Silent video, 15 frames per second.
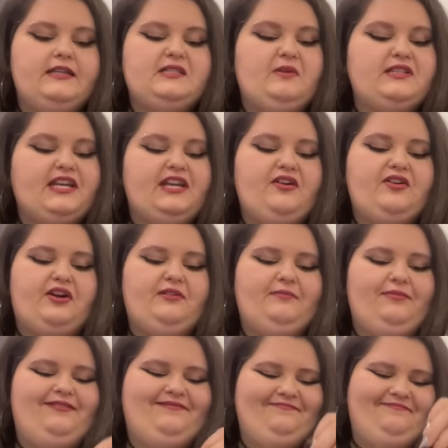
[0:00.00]
Smells like yogurt.
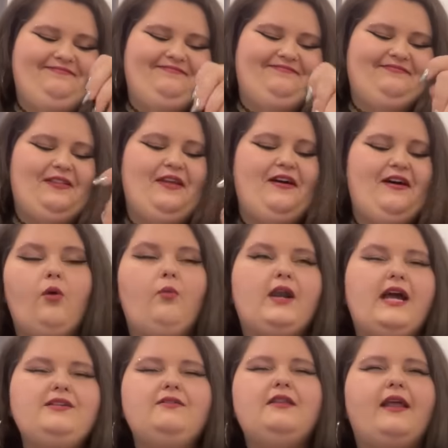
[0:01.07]
What
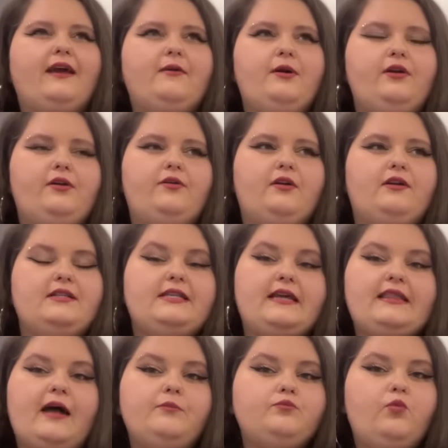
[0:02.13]
I don't like about yogurt is like
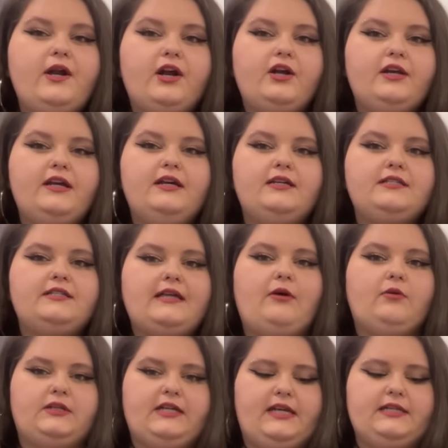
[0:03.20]
that weird
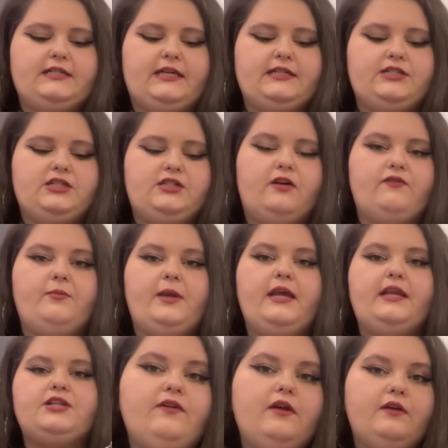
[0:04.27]
sour taste. Like, it's just not for me.
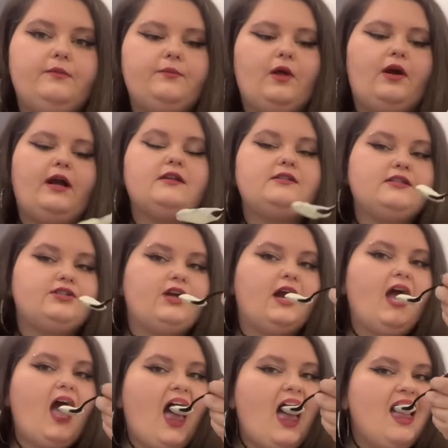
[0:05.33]
And all right, so let's try it.